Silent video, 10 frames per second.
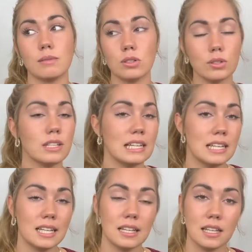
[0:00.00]

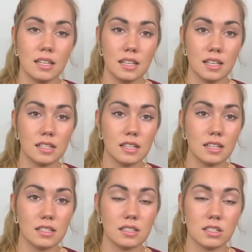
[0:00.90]
gluten, it
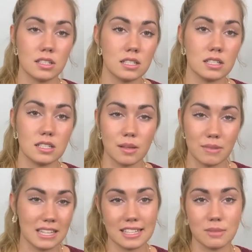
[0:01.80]
is just
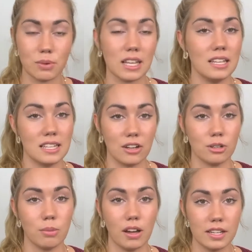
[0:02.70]
something that's breaking down our
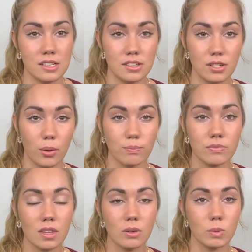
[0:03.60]
body. So
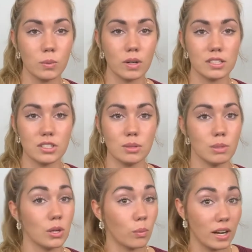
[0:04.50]
we want to
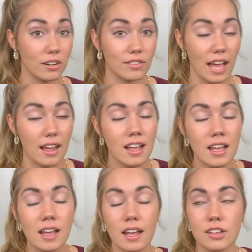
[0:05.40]
be aware of that.
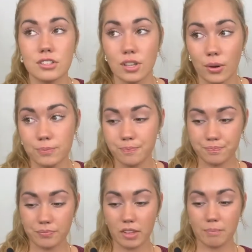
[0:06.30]
So
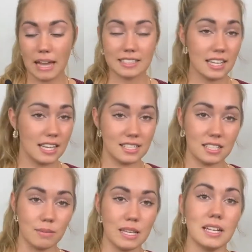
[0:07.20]
back to
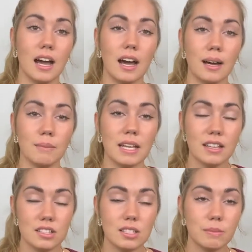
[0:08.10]
histamine.
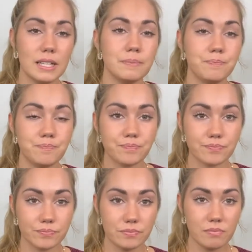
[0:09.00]
Histamine
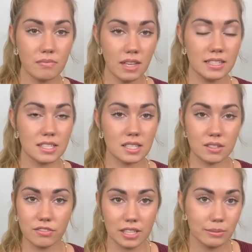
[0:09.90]
is this
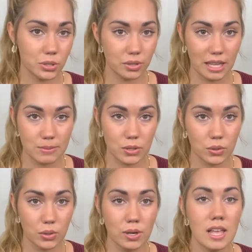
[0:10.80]
inflammatory
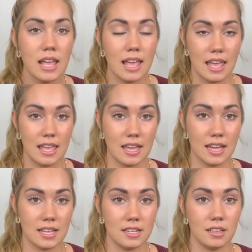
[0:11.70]
chemical,
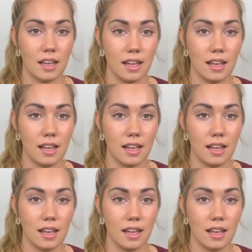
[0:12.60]
and